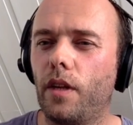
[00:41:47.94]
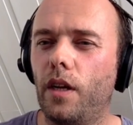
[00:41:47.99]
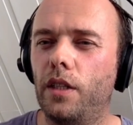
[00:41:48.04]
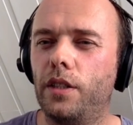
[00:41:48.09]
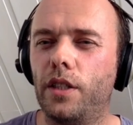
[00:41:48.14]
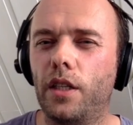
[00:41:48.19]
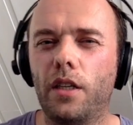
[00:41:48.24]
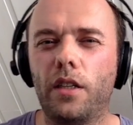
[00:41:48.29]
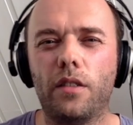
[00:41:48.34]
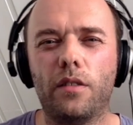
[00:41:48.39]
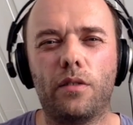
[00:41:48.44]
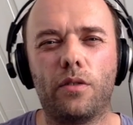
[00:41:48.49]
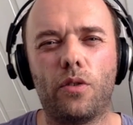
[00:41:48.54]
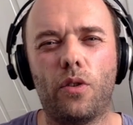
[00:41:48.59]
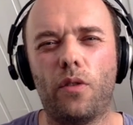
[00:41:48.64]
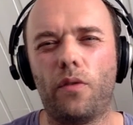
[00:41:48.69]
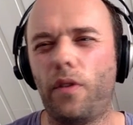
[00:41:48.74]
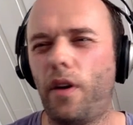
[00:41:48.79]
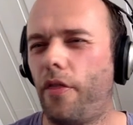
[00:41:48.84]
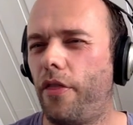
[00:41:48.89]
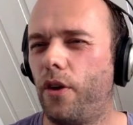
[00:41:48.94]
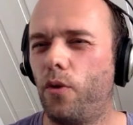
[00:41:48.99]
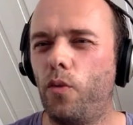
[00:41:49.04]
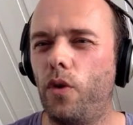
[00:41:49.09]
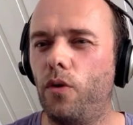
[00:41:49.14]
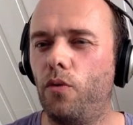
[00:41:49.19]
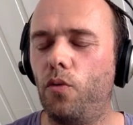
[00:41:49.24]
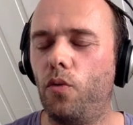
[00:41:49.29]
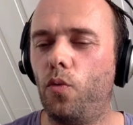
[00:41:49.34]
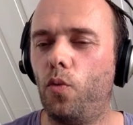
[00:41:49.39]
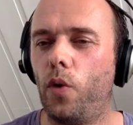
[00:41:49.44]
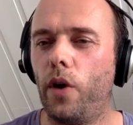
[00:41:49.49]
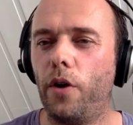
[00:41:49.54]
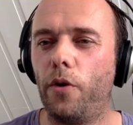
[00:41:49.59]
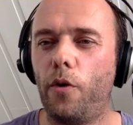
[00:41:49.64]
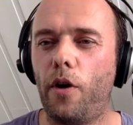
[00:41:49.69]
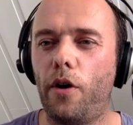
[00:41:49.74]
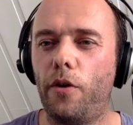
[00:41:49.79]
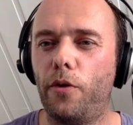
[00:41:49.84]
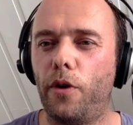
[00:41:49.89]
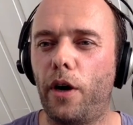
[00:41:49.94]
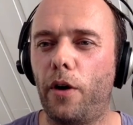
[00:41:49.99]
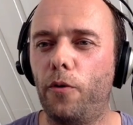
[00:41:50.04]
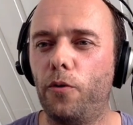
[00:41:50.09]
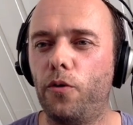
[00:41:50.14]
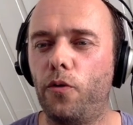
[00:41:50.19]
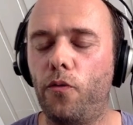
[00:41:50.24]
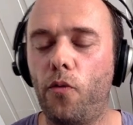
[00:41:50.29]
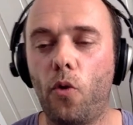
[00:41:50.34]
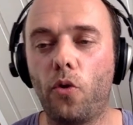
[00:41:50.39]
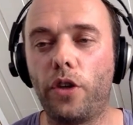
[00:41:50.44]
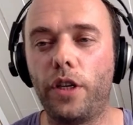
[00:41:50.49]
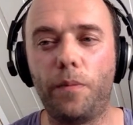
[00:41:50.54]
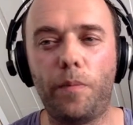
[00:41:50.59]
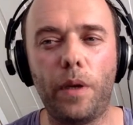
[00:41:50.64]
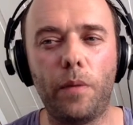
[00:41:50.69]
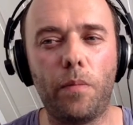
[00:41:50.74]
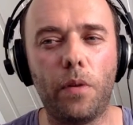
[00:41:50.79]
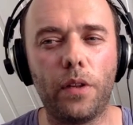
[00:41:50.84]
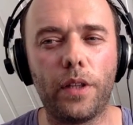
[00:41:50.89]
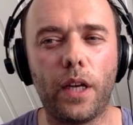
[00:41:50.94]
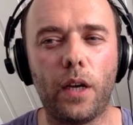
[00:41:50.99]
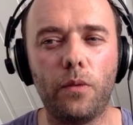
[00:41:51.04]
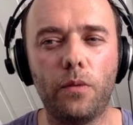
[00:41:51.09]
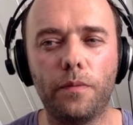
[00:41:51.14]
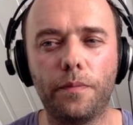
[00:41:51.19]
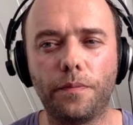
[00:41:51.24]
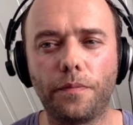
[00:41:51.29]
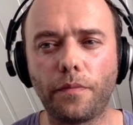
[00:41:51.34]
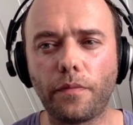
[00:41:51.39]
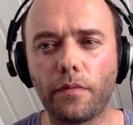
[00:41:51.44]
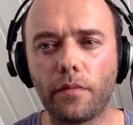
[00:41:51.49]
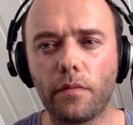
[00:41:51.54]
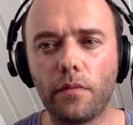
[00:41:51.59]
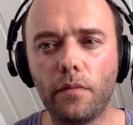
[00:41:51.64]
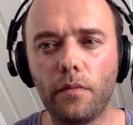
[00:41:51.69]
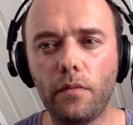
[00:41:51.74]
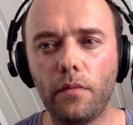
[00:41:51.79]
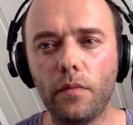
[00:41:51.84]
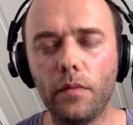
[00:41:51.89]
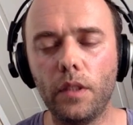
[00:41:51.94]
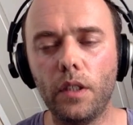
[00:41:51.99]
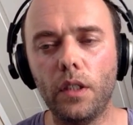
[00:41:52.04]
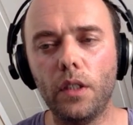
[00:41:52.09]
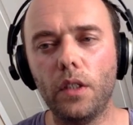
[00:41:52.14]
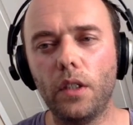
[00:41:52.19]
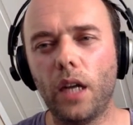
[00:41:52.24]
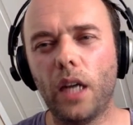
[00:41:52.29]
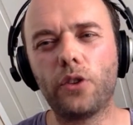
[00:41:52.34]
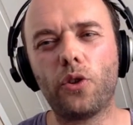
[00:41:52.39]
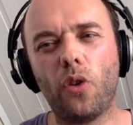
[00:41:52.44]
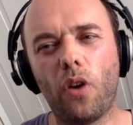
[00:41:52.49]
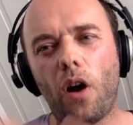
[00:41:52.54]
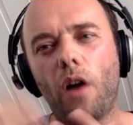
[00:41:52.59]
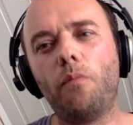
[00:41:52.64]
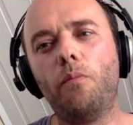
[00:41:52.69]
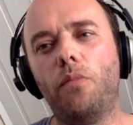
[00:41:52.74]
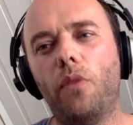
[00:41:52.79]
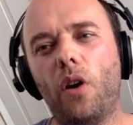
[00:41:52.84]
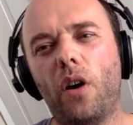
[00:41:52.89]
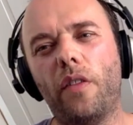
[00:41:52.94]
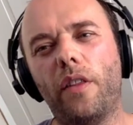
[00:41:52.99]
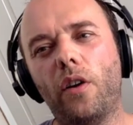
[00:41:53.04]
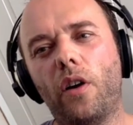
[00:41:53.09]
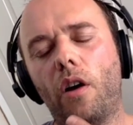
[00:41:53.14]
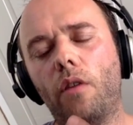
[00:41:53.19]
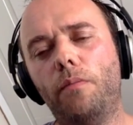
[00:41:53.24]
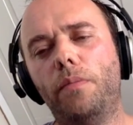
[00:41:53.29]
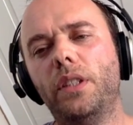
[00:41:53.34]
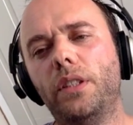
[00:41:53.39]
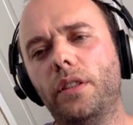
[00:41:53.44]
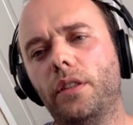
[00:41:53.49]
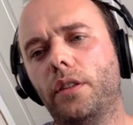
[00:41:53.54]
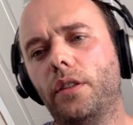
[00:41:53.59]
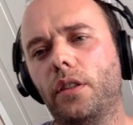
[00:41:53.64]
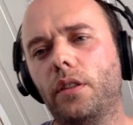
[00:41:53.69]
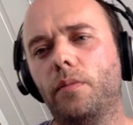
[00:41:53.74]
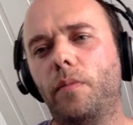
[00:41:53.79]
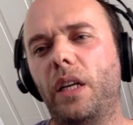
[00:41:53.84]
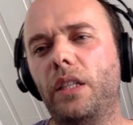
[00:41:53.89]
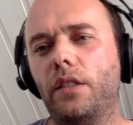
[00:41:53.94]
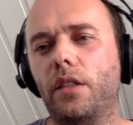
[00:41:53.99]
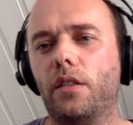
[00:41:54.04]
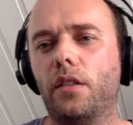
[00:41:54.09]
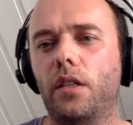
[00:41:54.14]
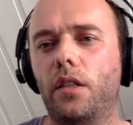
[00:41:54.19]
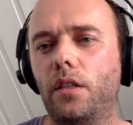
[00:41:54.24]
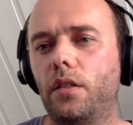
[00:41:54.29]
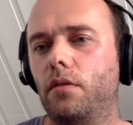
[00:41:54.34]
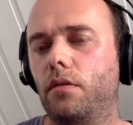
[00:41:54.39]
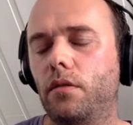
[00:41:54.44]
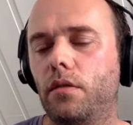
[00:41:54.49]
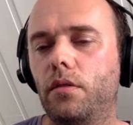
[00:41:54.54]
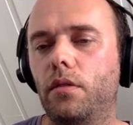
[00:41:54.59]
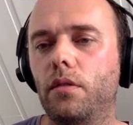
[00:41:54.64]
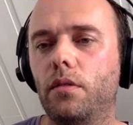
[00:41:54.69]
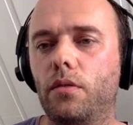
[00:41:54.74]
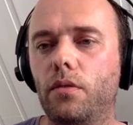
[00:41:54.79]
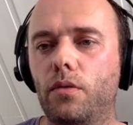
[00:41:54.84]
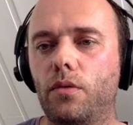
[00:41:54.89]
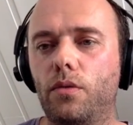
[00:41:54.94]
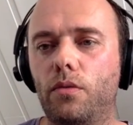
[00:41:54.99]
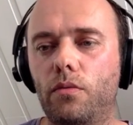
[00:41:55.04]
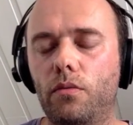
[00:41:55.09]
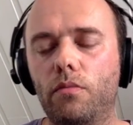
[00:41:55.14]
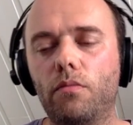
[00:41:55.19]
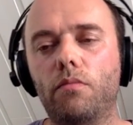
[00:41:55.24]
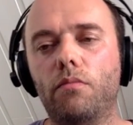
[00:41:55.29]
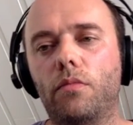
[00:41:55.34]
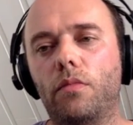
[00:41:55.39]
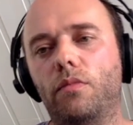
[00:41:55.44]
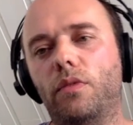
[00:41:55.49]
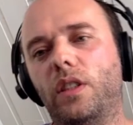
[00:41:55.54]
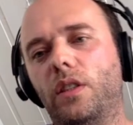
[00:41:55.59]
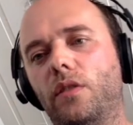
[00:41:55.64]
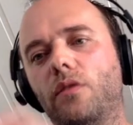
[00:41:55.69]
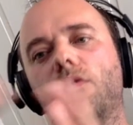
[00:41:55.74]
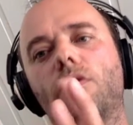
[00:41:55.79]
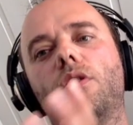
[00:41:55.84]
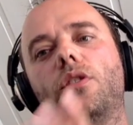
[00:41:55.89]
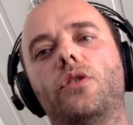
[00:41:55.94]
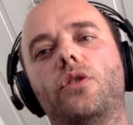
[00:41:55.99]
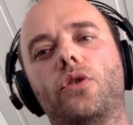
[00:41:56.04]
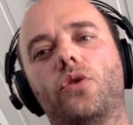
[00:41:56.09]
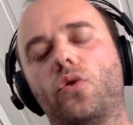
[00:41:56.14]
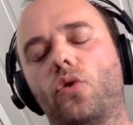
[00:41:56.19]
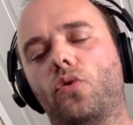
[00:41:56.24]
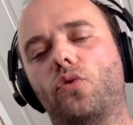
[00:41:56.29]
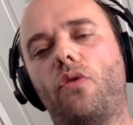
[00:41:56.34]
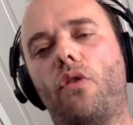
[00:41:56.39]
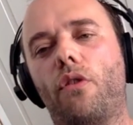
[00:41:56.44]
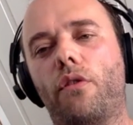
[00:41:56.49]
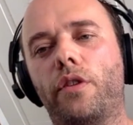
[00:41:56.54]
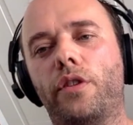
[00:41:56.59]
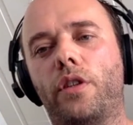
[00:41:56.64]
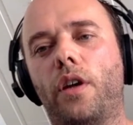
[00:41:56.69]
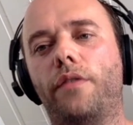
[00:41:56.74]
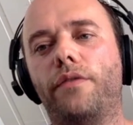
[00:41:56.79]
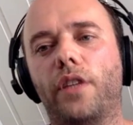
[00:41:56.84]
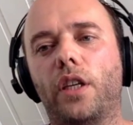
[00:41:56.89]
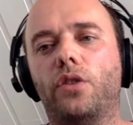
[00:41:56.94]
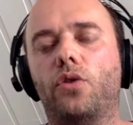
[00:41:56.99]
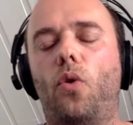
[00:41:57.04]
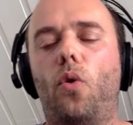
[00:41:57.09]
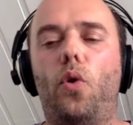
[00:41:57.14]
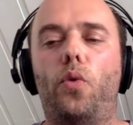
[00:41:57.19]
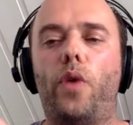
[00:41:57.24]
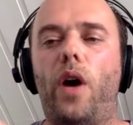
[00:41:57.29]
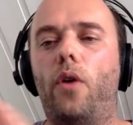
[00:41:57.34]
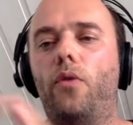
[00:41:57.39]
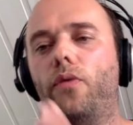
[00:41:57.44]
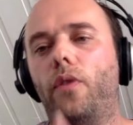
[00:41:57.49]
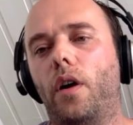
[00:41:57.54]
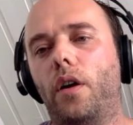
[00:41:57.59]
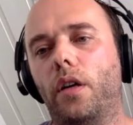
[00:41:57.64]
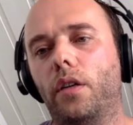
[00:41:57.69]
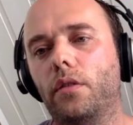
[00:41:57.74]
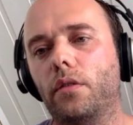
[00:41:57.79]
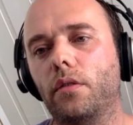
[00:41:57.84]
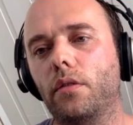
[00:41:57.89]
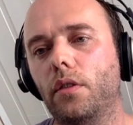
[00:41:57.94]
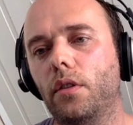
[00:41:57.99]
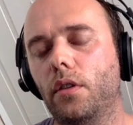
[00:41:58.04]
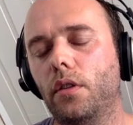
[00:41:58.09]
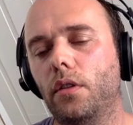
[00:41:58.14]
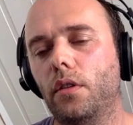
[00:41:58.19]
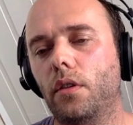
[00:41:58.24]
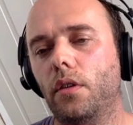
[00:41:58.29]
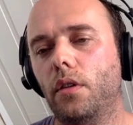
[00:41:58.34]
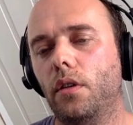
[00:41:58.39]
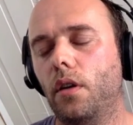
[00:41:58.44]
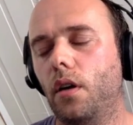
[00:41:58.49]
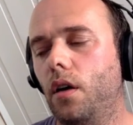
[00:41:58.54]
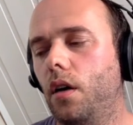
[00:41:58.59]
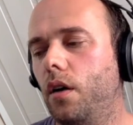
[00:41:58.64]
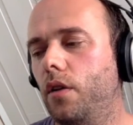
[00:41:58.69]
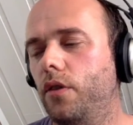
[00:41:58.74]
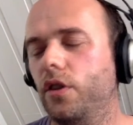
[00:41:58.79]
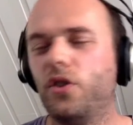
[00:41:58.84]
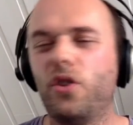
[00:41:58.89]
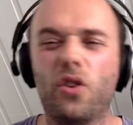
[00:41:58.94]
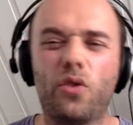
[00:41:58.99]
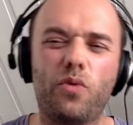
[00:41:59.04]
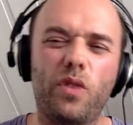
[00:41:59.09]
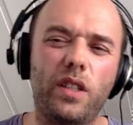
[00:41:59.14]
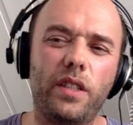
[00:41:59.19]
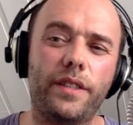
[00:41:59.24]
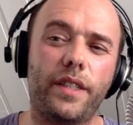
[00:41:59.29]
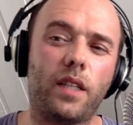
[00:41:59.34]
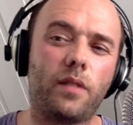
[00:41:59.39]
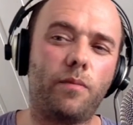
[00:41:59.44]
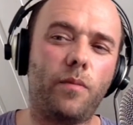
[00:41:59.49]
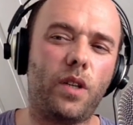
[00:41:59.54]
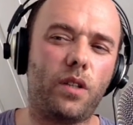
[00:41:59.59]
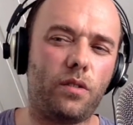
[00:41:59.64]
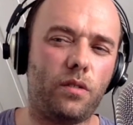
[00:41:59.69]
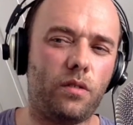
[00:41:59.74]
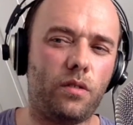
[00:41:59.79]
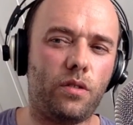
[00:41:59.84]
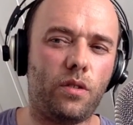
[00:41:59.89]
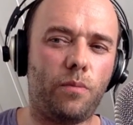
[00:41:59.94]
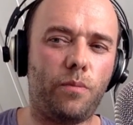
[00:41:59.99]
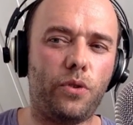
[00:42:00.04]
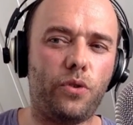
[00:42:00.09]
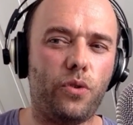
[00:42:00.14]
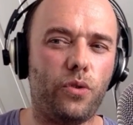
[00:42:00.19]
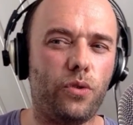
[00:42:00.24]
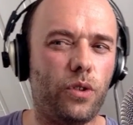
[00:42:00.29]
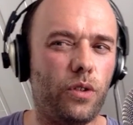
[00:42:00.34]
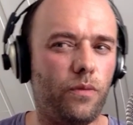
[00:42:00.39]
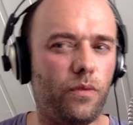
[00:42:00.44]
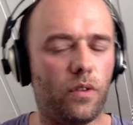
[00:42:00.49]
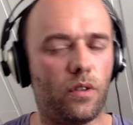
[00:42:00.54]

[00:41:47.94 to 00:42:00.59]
it's a sort of I think we we are around 40 people now. Mm. And so our, our business is basically is just stuff that's all around Varnish. Uh, there's not really that much opportunity